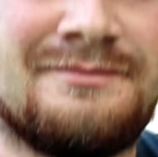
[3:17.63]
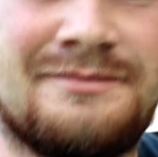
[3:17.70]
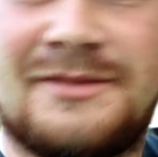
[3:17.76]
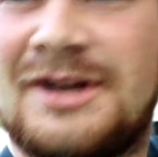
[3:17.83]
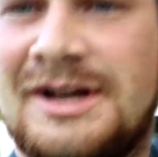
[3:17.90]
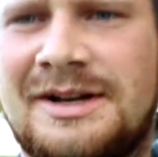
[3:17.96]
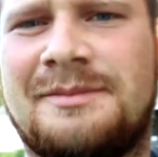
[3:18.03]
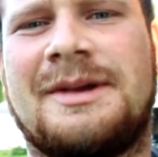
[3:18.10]

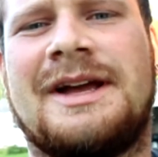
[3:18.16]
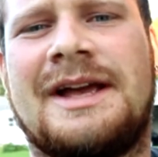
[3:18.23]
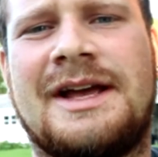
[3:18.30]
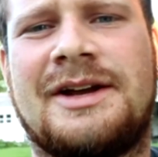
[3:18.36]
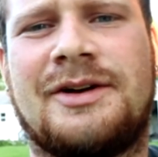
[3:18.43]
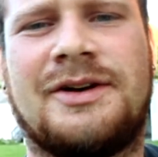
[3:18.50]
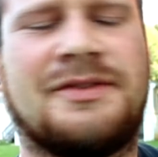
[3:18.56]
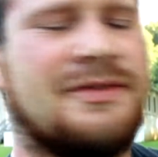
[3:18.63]
cutting my
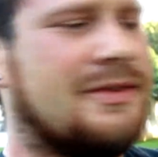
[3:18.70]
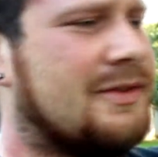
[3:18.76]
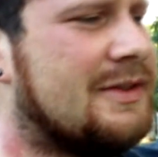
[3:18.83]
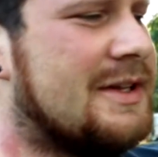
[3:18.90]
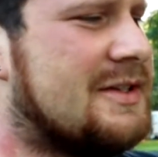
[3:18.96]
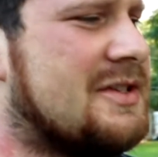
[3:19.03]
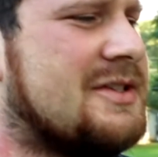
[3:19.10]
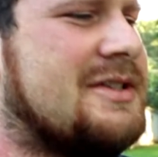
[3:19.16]
head off.
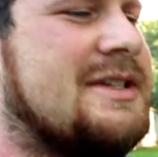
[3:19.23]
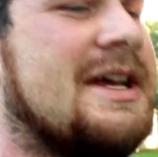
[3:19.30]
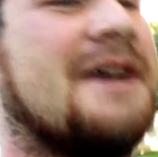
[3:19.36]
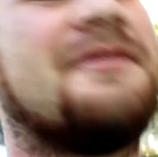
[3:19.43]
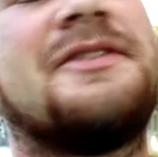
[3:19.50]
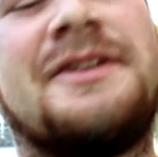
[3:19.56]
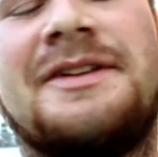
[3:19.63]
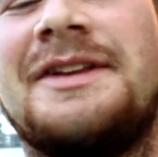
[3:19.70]
This is
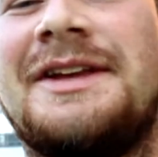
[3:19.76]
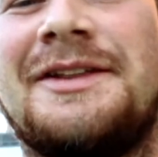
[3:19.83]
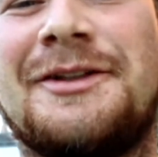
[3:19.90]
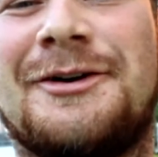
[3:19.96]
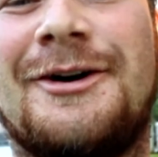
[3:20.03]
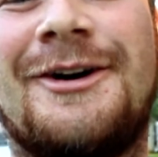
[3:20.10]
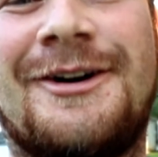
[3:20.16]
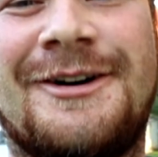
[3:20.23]
definitely the
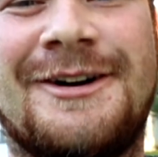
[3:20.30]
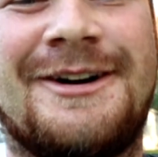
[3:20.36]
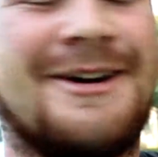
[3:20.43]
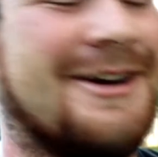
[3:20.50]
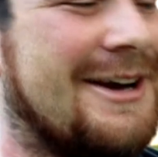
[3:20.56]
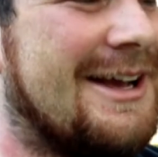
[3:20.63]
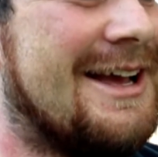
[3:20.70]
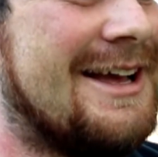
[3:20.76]
car
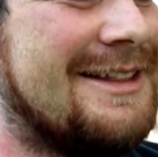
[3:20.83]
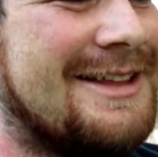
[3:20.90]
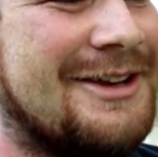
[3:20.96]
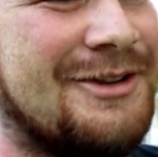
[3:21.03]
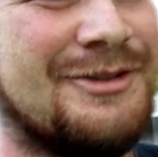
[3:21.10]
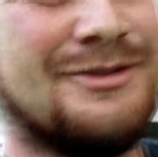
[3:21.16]
that you